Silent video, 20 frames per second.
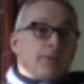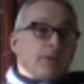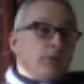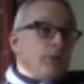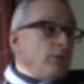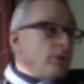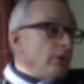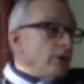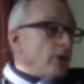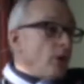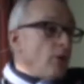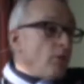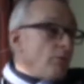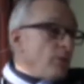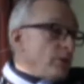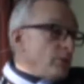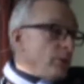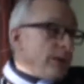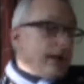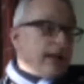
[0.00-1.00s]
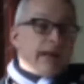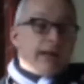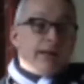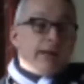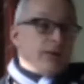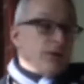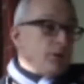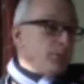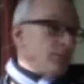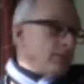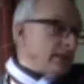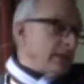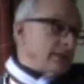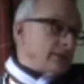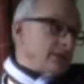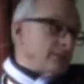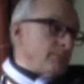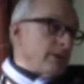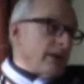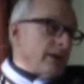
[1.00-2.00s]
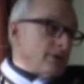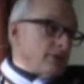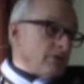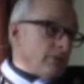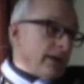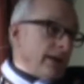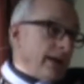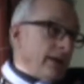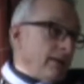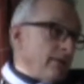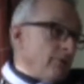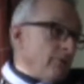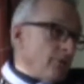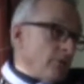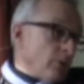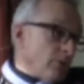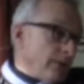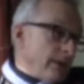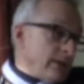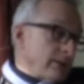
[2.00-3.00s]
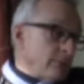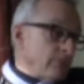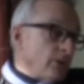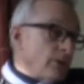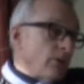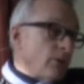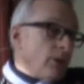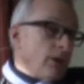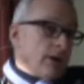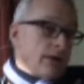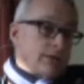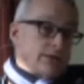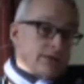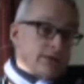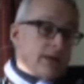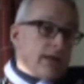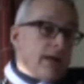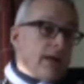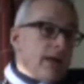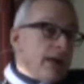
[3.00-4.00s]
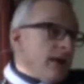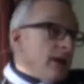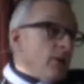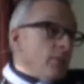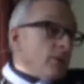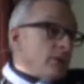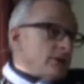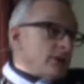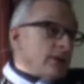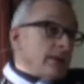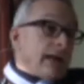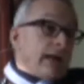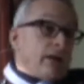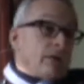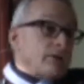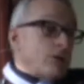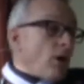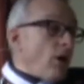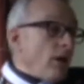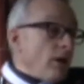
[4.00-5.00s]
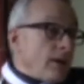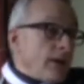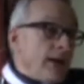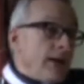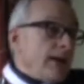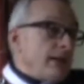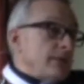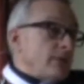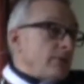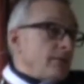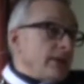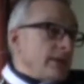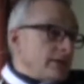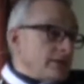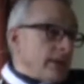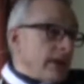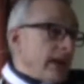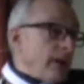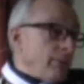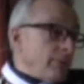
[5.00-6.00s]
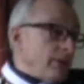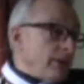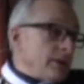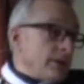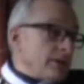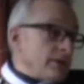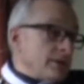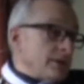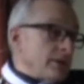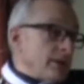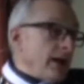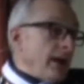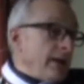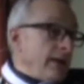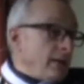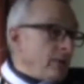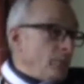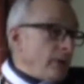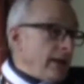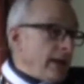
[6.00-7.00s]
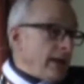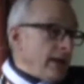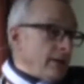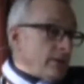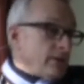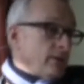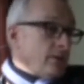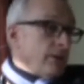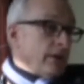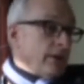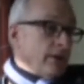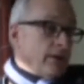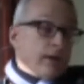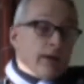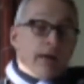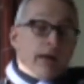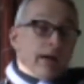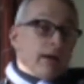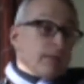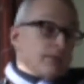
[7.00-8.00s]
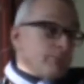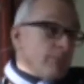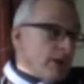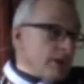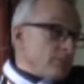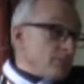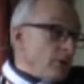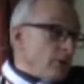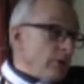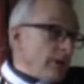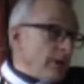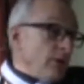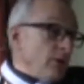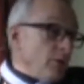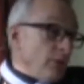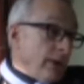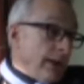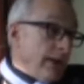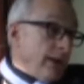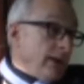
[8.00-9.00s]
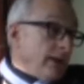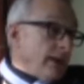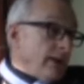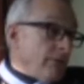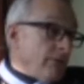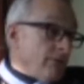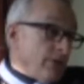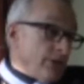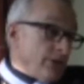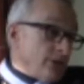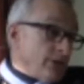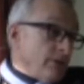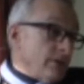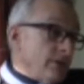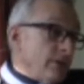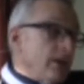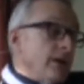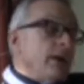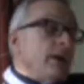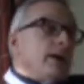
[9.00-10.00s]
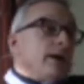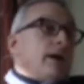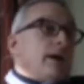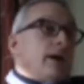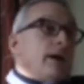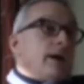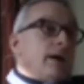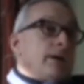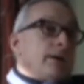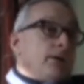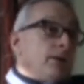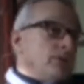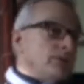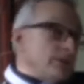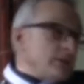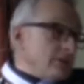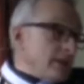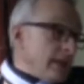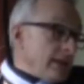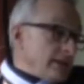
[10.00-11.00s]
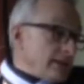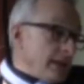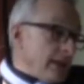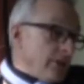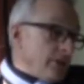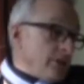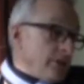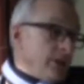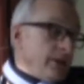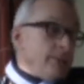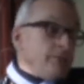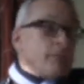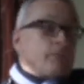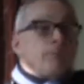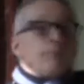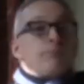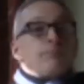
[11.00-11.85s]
you can go between any two places by train for a reasonable cost, which allows all kinds of things to happen in the society that we can't do here. It's much more green and efficient, uses less energy,